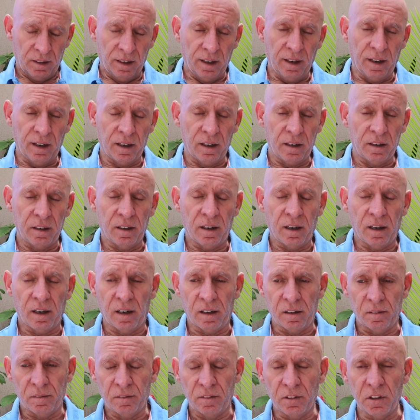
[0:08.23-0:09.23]
And
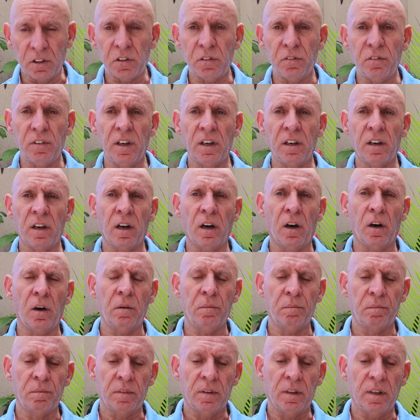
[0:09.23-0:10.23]
this
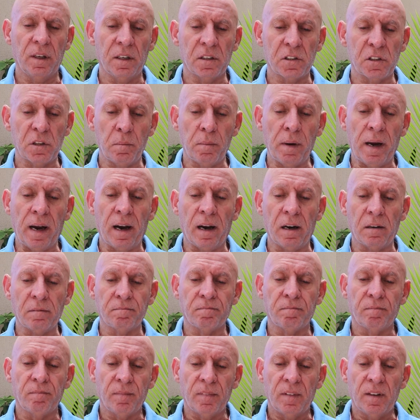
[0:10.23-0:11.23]
video is about
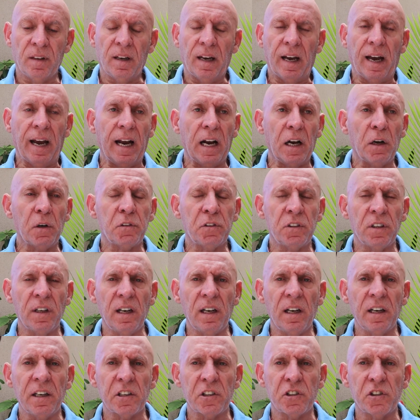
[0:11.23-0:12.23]
how to
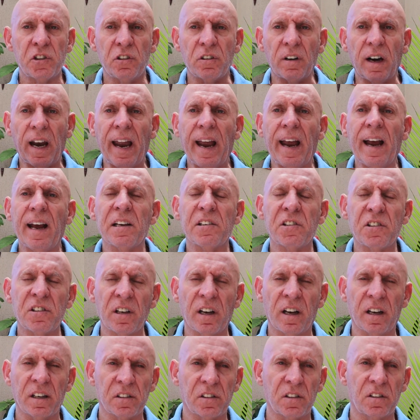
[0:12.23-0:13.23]
list your
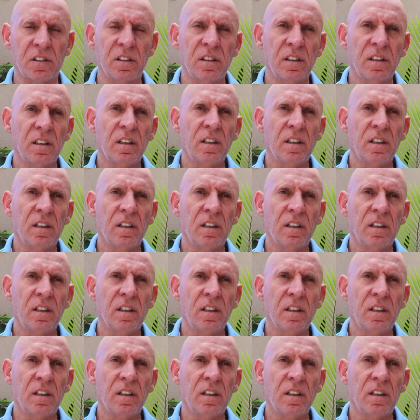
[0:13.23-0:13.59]
assets